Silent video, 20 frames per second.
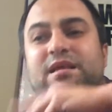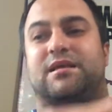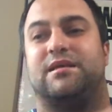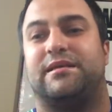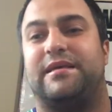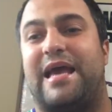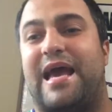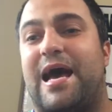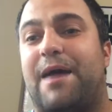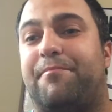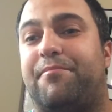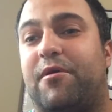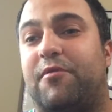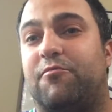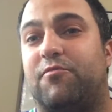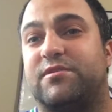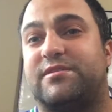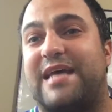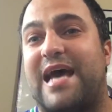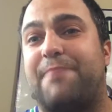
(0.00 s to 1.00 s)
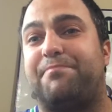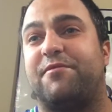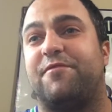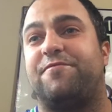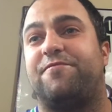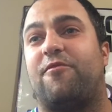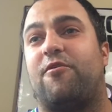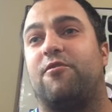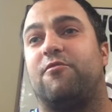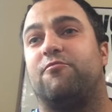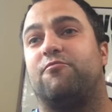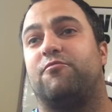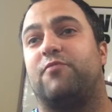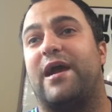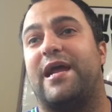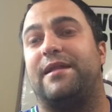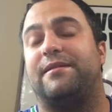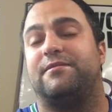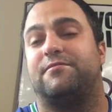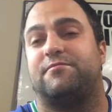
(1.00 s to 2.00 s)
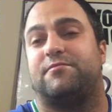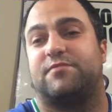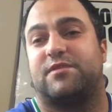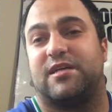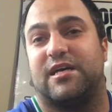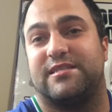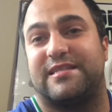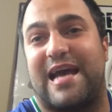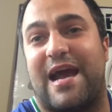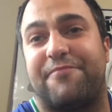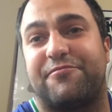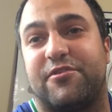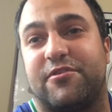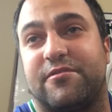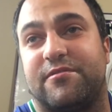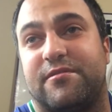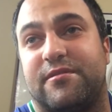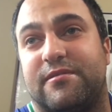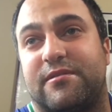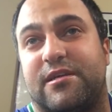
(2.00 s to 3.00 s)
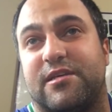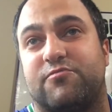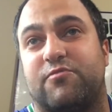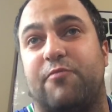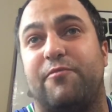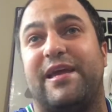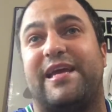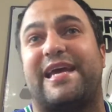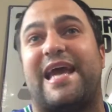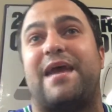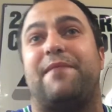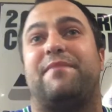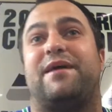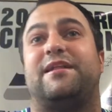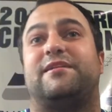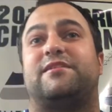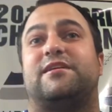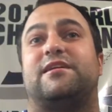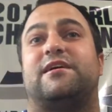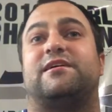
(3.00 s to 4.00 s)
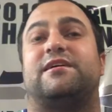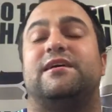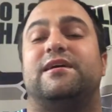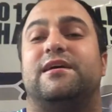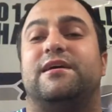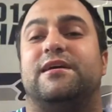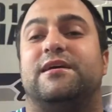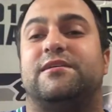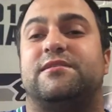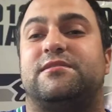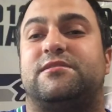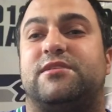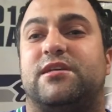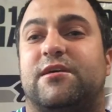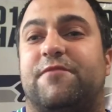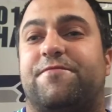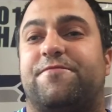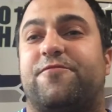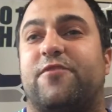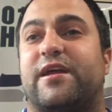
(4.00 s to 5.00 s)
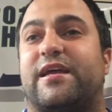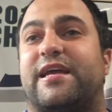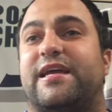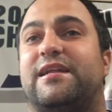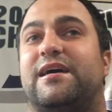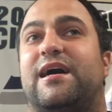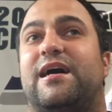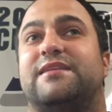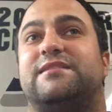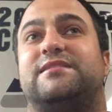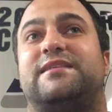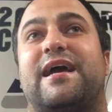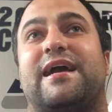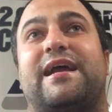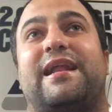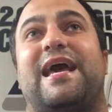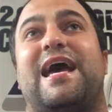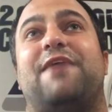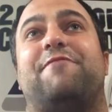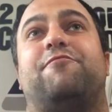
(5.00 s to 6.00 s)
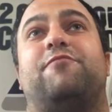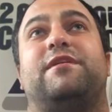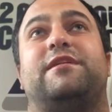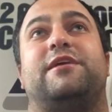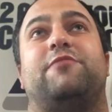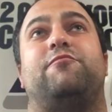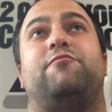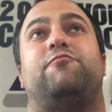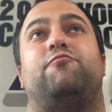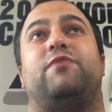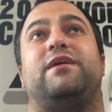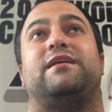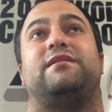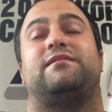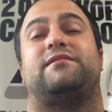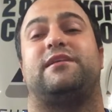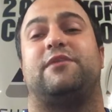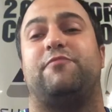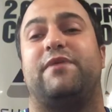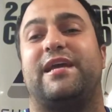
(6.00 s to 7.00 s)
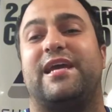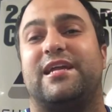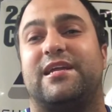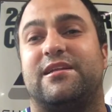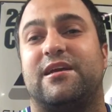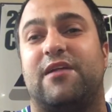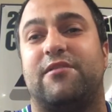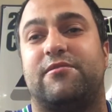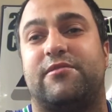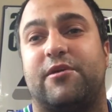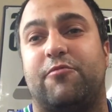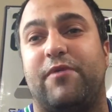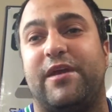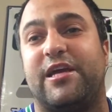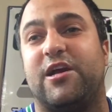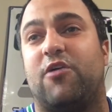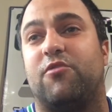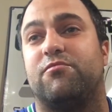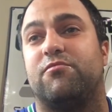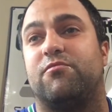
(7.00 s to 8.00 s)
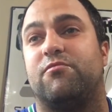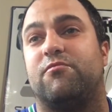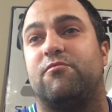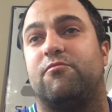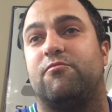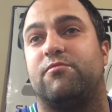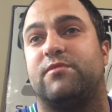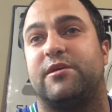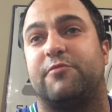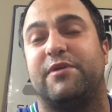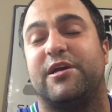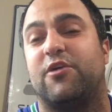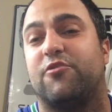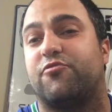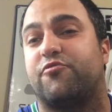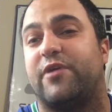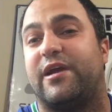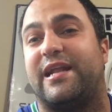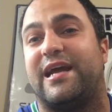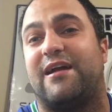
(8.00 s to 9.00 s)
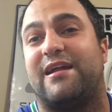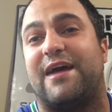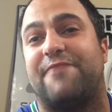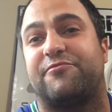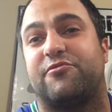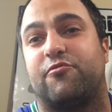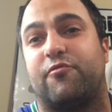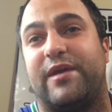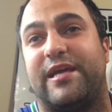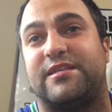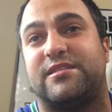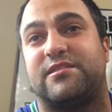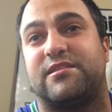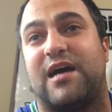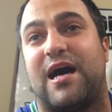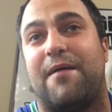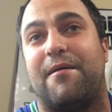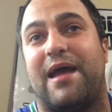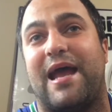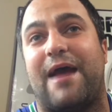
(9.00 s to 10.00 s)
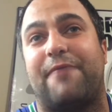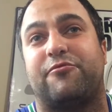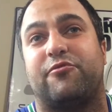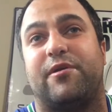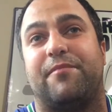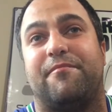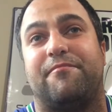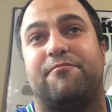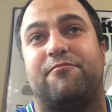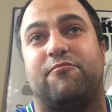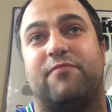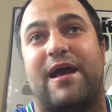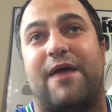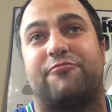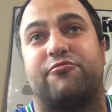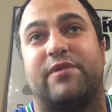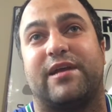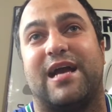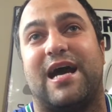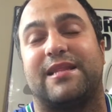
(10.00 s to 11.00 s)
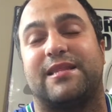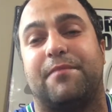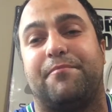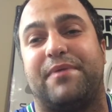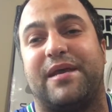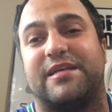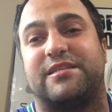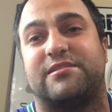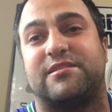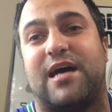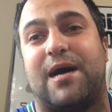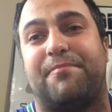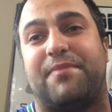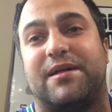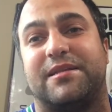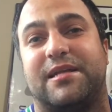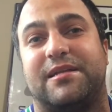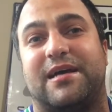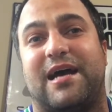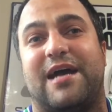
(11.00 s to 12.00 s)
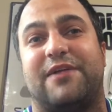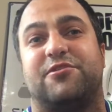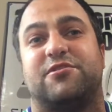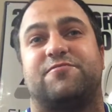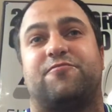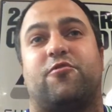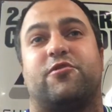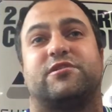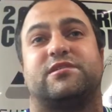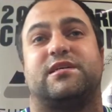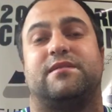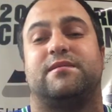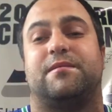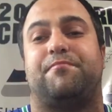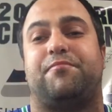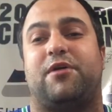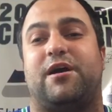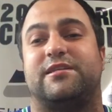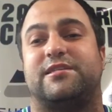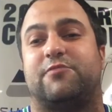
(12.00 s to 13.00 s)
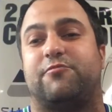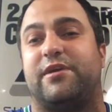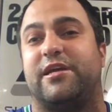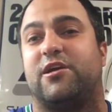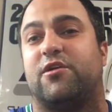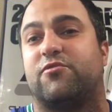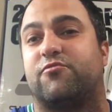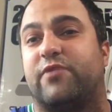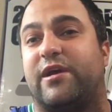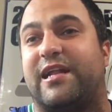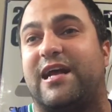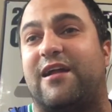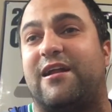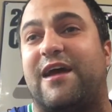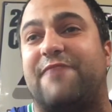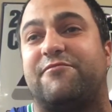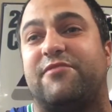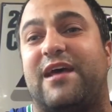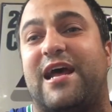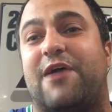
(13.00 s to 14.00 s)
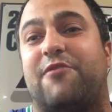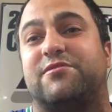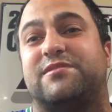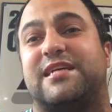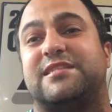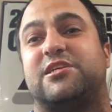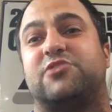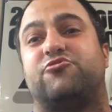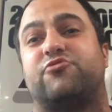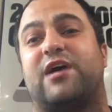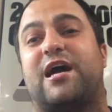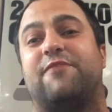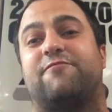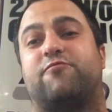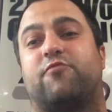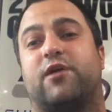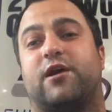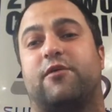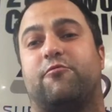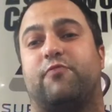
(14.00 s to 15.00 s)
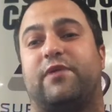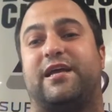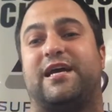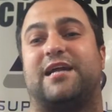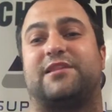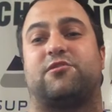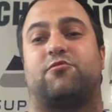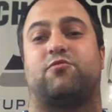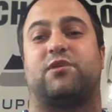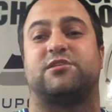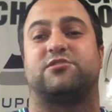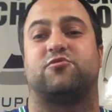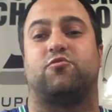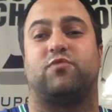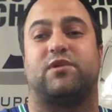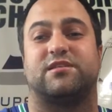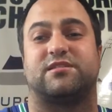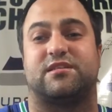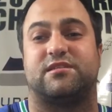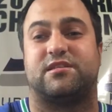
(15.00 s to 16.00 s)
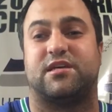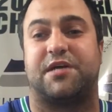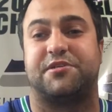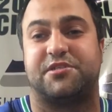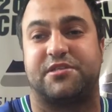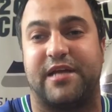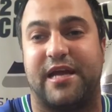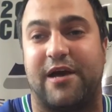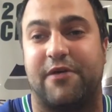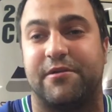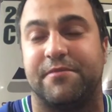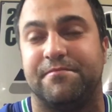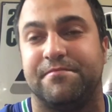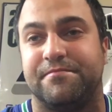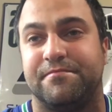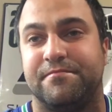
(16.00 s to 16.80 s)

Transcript: Yeah, but was that before? Wait, because when we came into the freaking second half, did we go 3-and-out after we stopped after we got the big stop on the Niners forcing them to punt? Did we go 3-and-out after that, or was that the drive where we got the Russell Wilson touchdown?